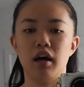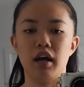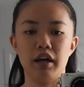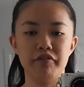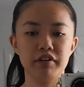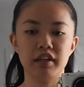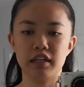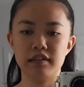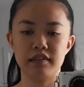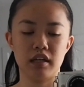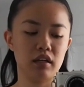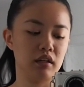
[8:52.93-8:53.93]
everything I
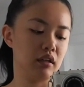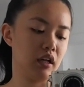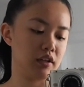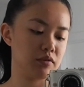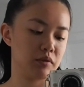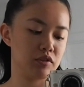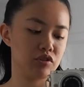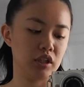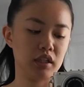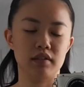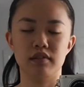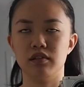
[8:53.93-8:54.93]
said in last week's
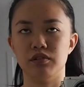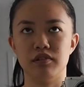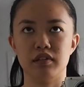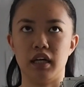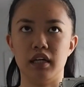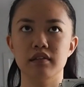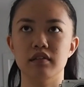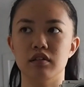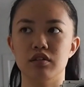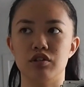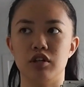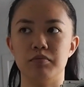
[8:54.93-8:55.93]
check-in still stands in
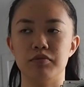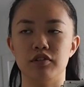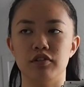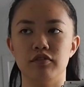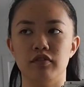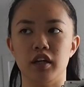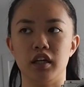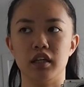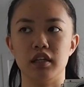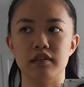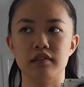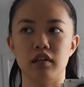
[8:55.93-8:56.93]
the terms of
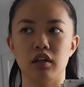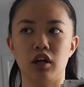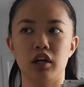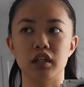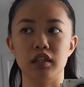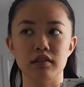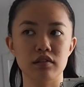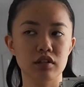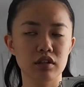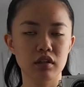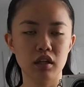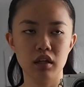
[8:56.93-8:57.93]
like it's a lot
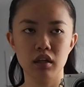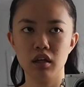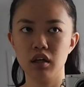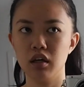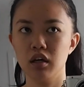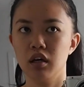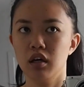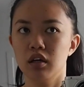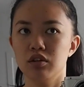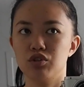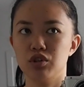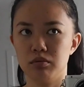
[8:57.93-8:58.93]
easier than the
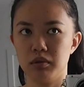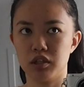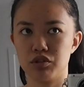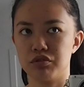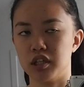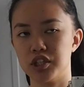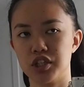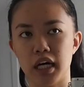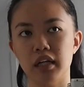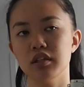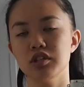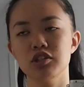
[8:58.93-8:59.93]
2-week shred
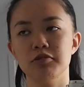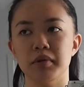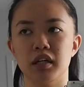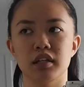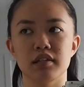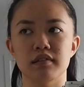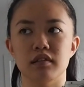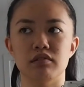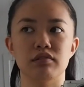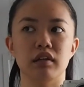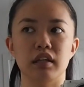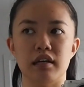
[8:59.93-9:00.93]
challenge because
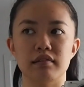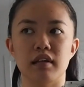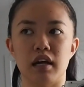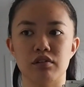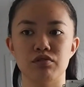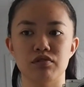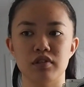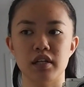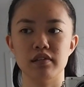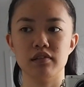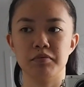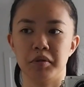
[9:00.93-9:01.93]
there's less
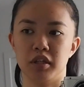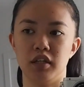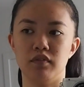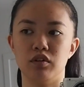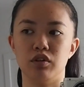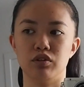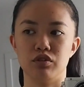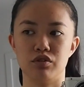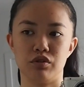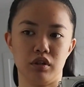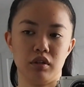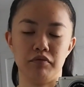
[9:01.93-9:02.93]
exercises, but even though you're
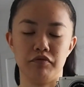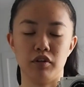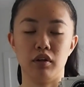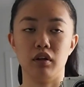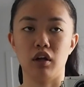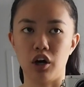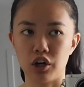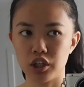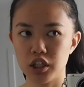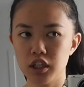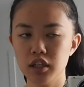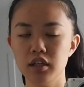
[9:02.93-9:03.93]
doing them for
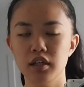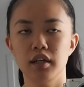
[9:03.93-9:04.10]
longer.